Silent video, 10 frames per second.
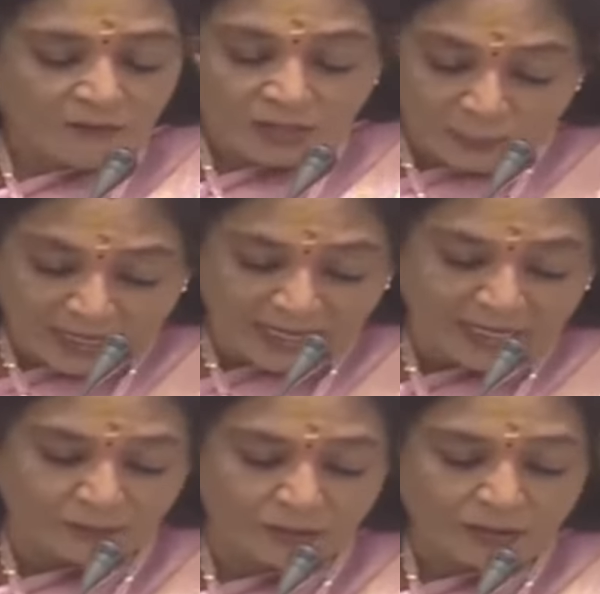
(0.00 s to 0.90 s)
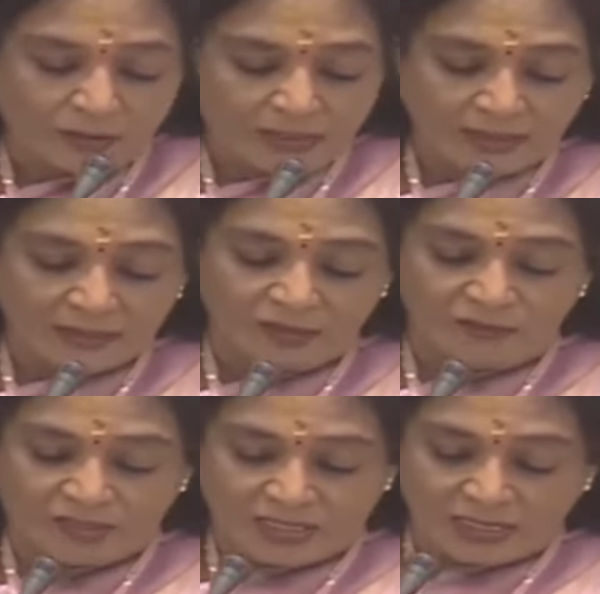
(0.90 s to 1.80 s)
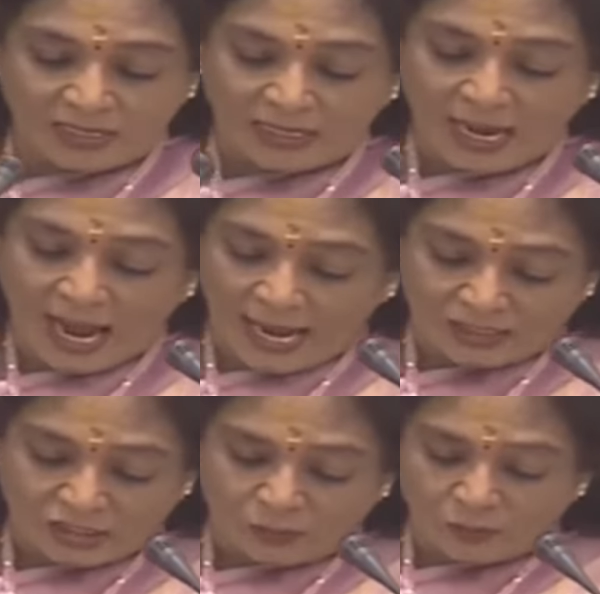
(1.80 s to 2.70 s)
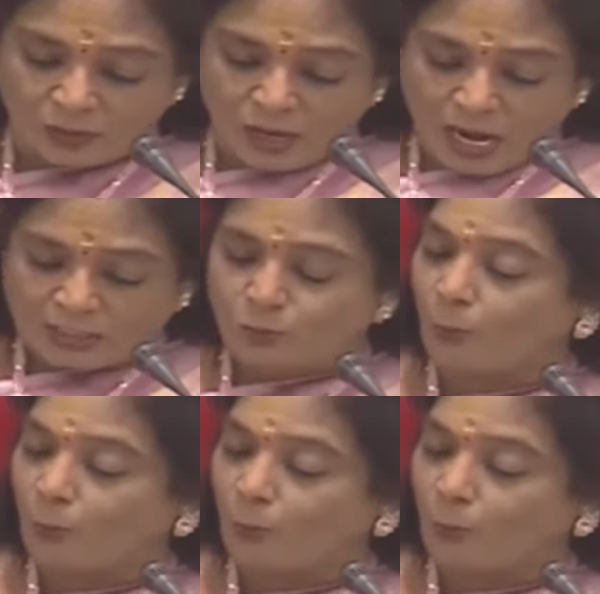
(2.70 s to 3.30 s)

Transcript: We believe that the physically active and